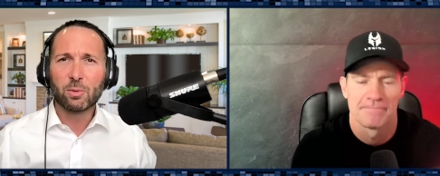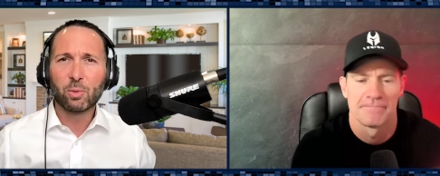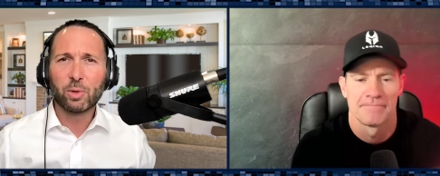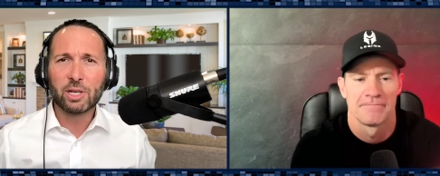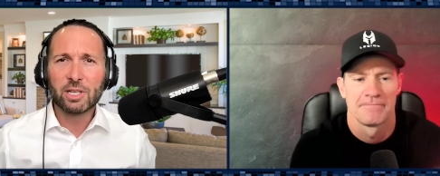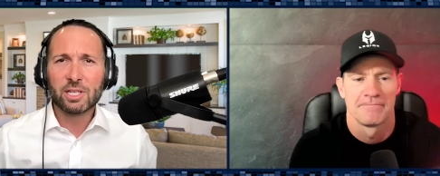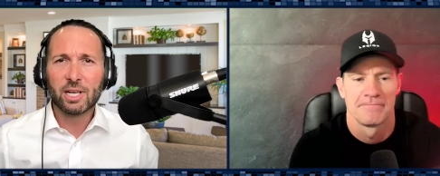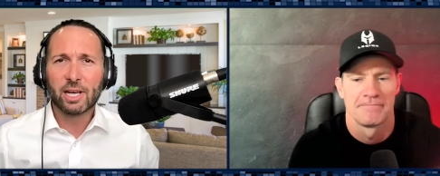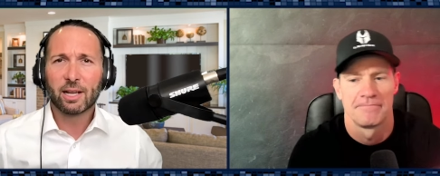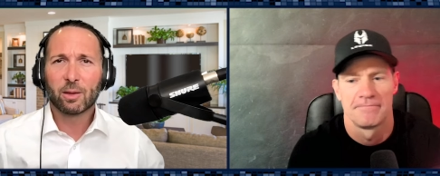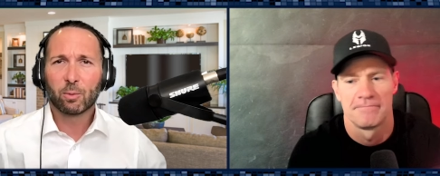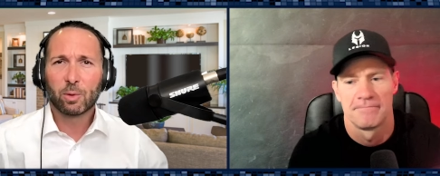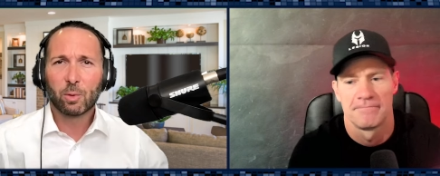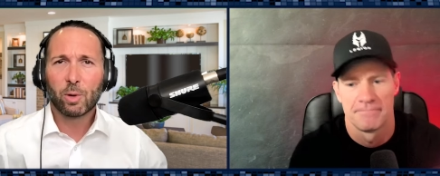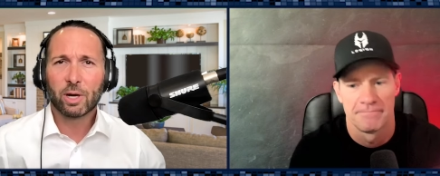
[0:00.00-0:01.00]
Speaker 1: then we decided
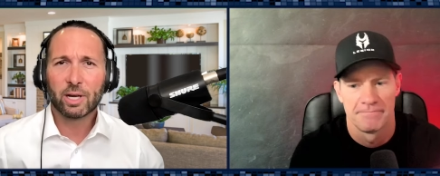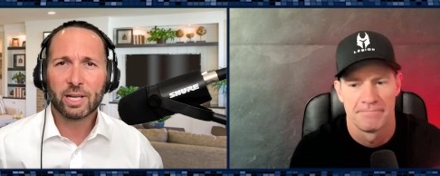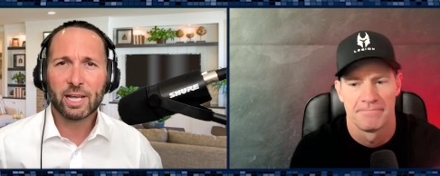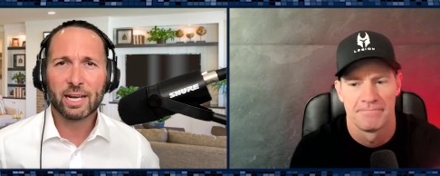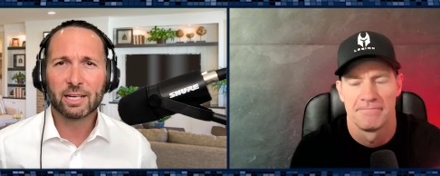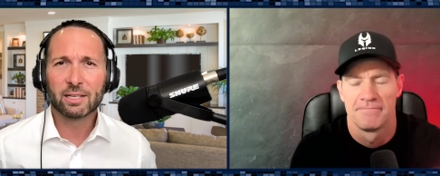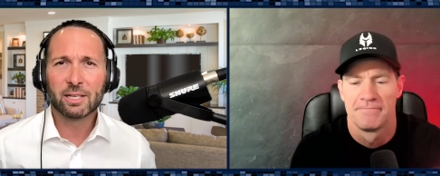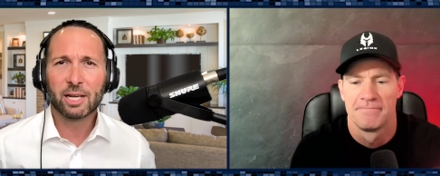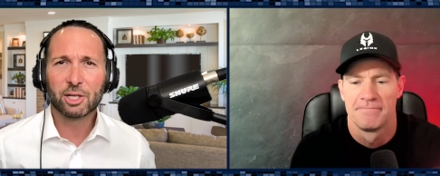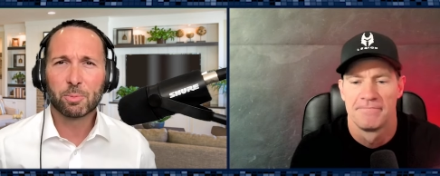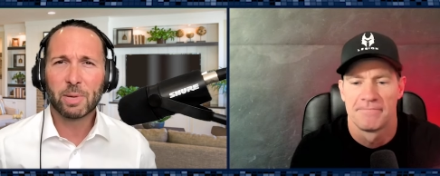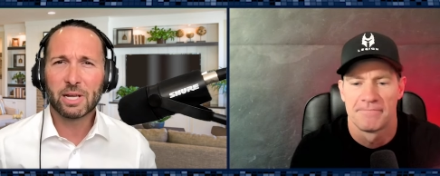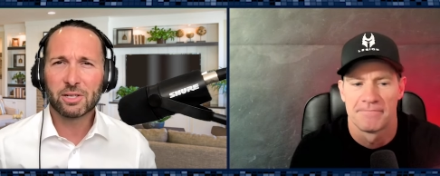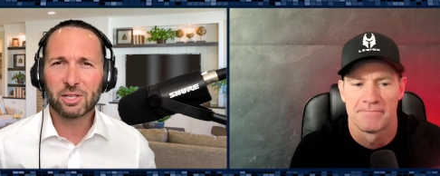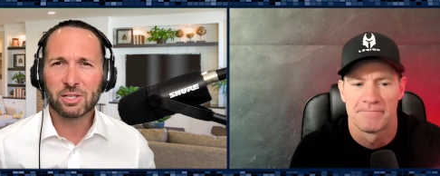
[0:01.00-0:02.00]
that we wanted to kind of
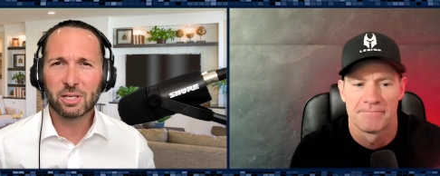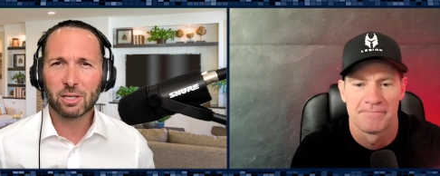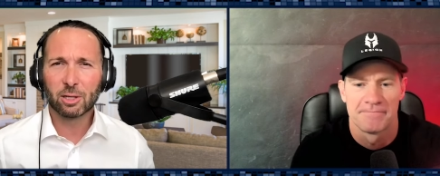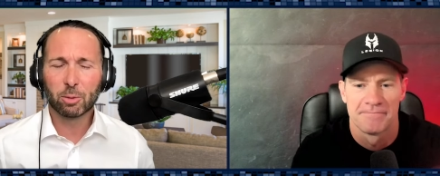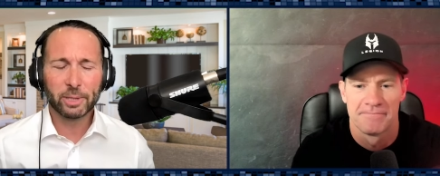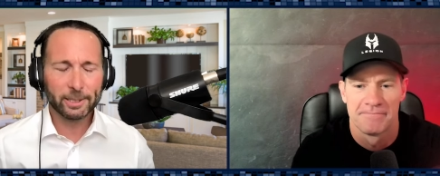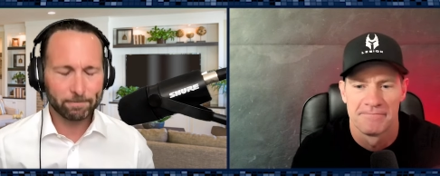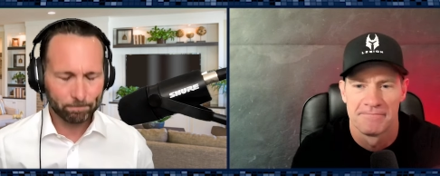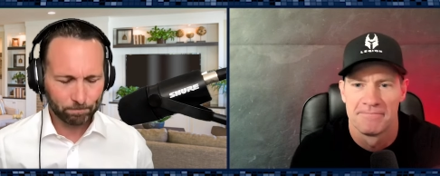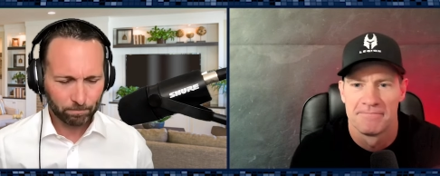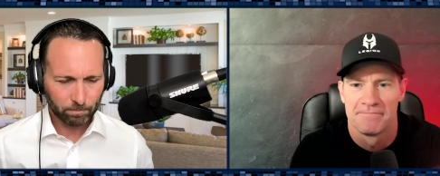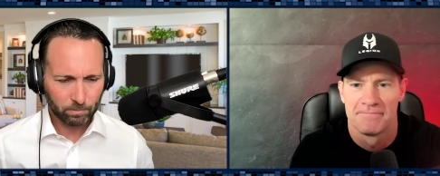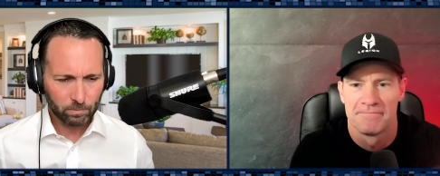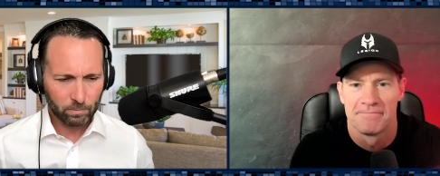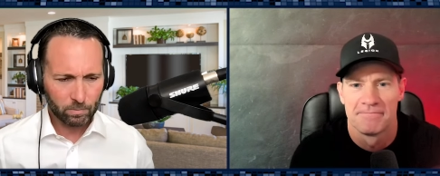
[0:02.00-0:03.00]
touch base just a little bit
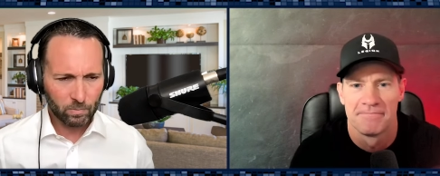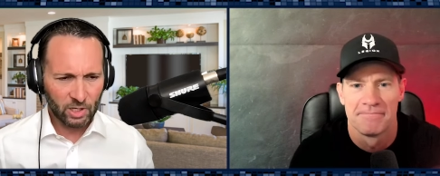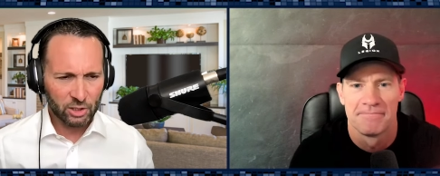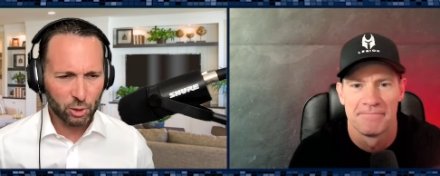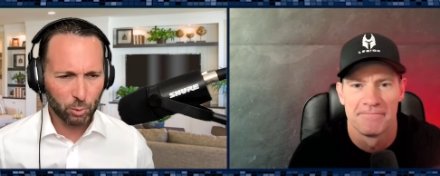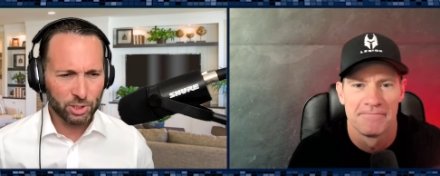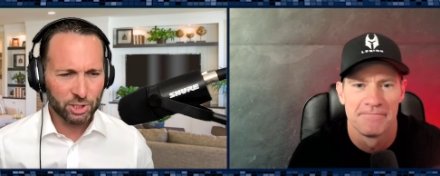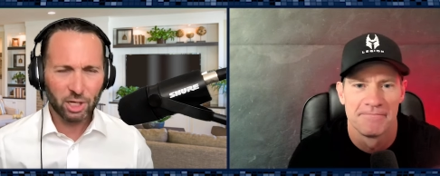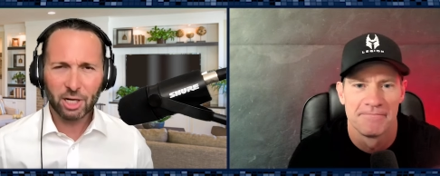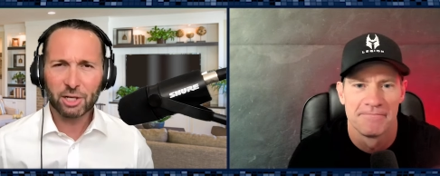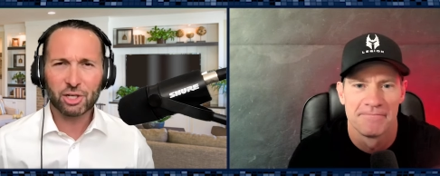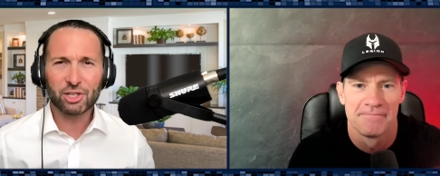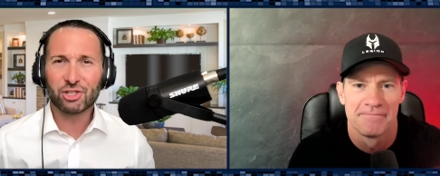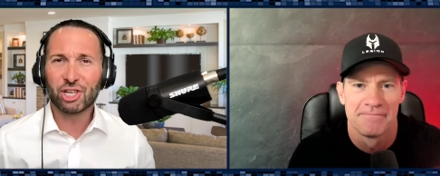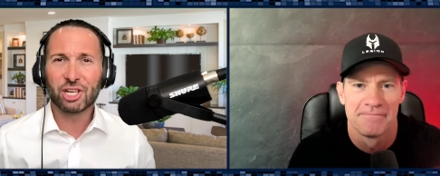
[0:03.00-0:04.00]
so we
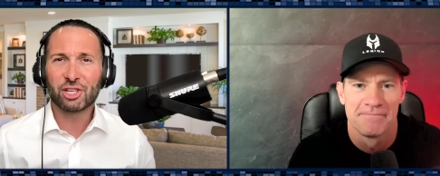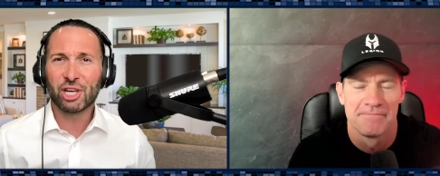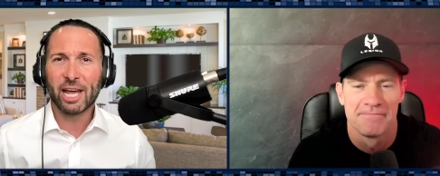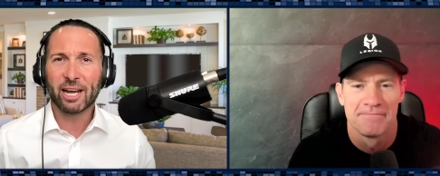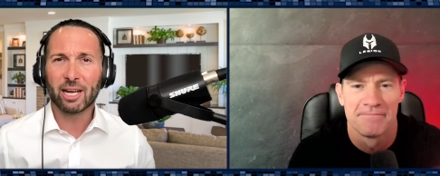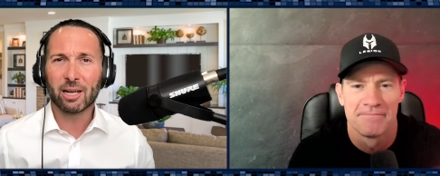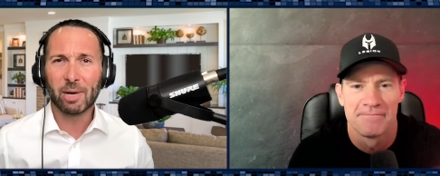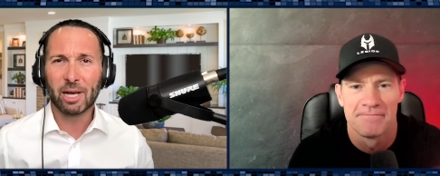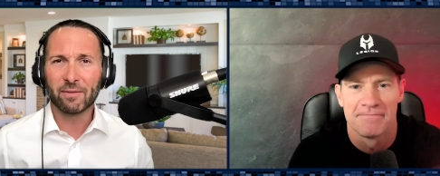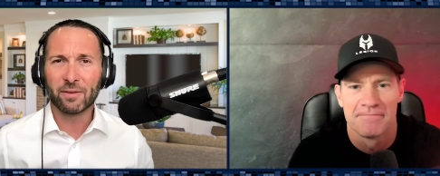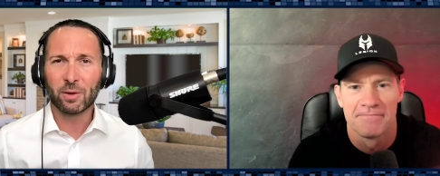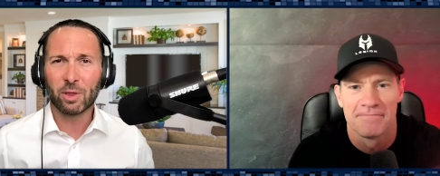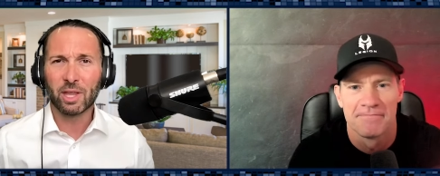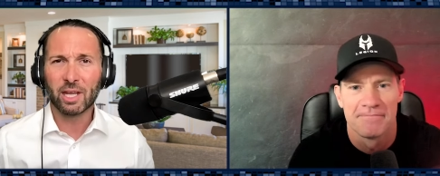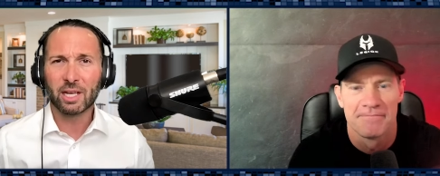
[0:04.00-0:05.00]
started just chit chatting about a
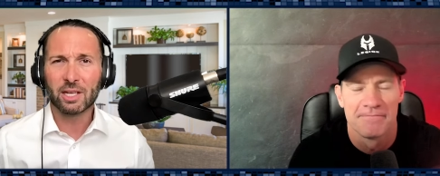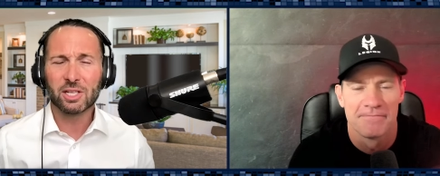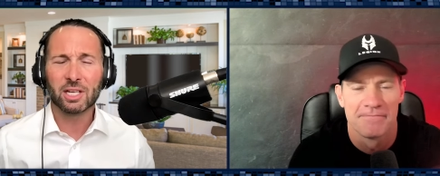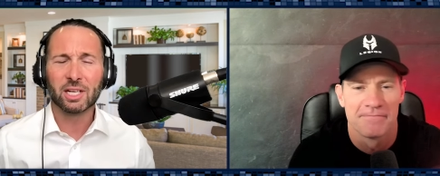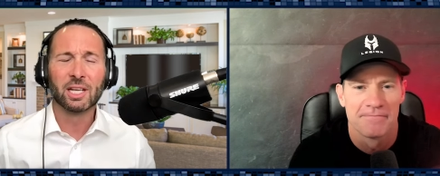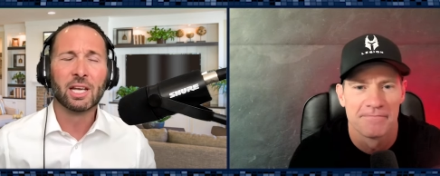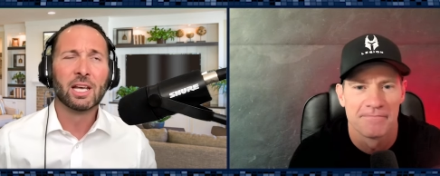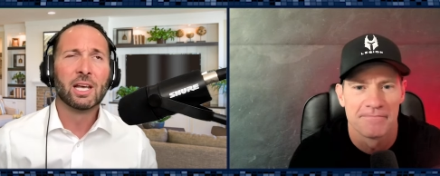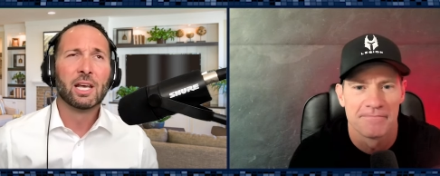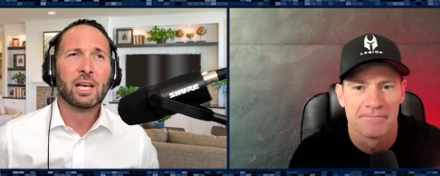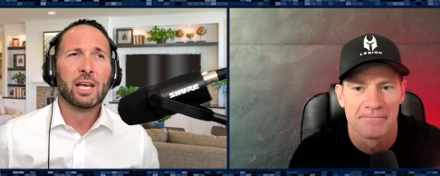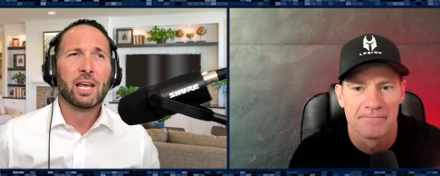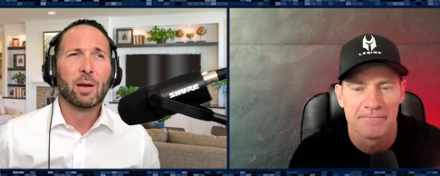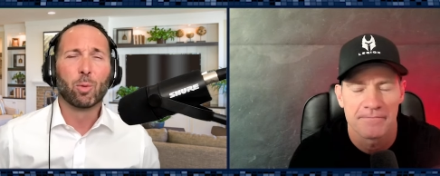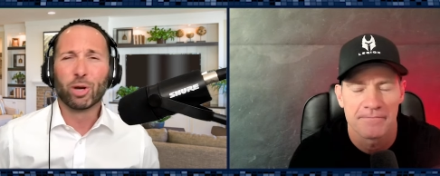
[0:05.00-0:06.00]
few things, and,
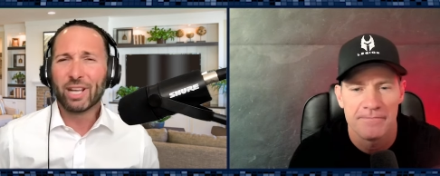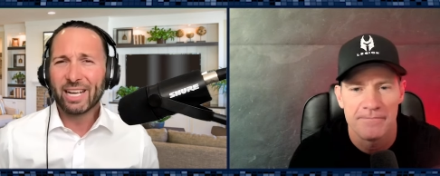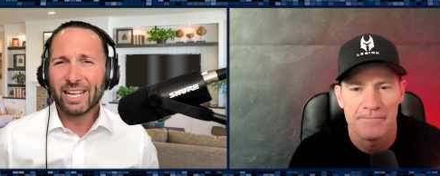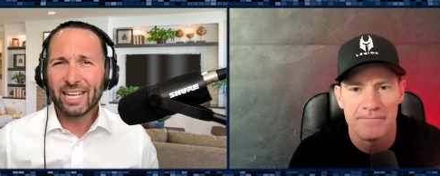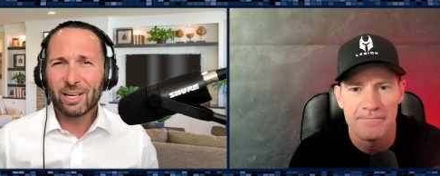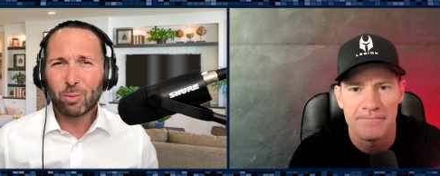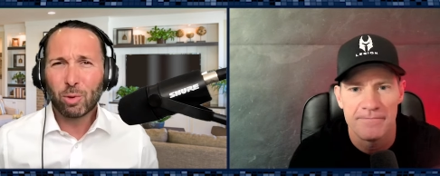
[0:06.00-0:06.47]
and we're going to get